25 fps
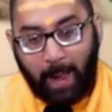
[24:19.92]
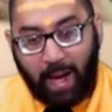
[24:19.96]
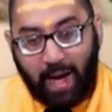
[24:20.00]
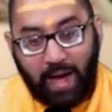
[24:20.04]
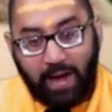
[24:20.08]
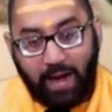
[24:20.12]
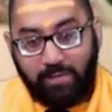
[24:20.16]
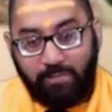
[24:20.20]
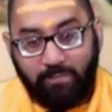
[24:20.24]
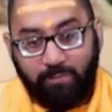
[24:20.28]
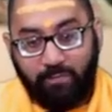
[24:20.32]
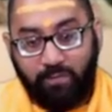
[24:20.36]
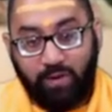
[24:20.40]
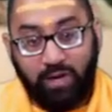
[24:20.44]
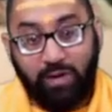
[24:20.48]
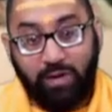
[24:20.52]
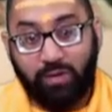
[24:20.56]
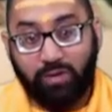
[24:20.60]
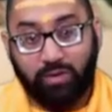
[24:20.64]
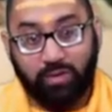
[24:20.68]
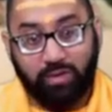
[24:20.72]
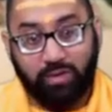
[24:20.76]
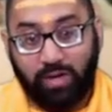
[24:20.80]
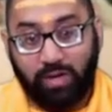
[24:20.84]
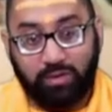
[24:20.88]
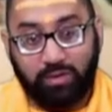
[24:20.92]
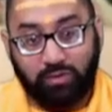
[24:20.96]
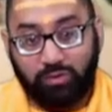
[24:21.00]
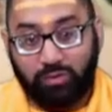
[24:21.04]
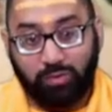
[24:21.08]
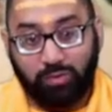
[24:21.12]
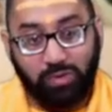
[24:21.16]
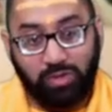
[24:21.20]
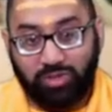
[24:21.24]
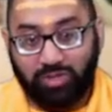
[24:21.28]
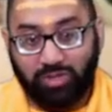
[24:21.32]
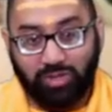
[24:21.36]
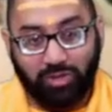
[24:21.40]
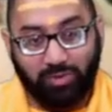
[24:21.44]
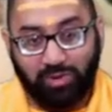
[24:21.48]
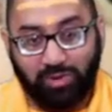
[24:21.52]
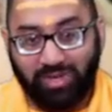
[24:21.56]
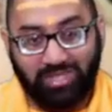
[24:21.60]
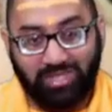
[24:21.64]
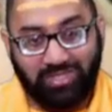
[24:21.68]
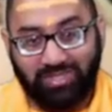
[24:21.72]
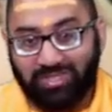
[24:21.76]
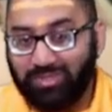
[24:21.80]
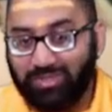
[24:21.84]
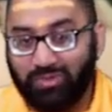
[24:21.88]
I fear that ensuing
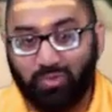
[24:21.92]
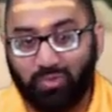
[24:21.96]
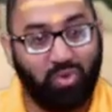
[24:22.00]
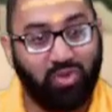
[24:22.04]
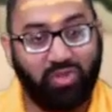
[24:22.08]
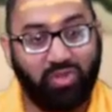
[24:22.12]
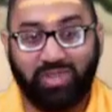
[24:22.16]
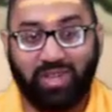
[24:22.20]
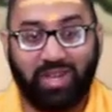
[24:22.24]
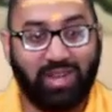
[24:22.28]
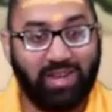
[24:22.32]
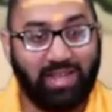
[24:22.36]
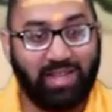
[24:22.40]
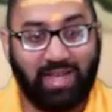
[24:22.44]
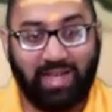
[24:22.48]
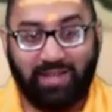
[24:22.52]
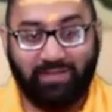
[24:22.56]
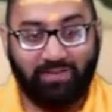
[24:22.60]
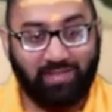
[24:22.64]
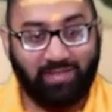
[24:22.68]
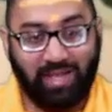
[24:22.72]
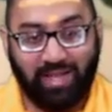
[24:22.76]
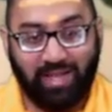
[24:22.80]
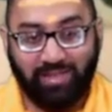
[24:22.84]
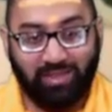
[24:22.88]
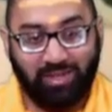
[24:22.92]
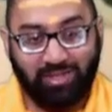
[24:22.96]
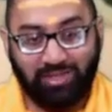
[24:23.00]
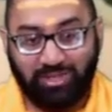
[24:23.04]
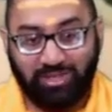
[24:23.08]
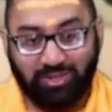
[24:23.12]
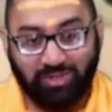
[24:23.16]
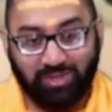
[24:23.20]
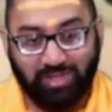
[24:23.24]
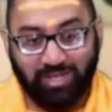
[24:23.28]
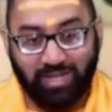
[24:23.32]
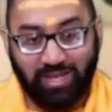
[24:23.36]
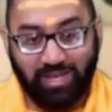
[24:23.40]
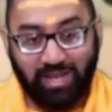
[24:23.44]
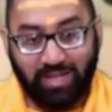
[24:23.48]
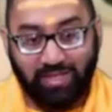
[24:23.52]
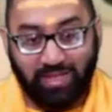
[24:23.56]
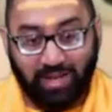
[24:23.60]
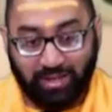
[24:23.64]
generations will not have that luxury.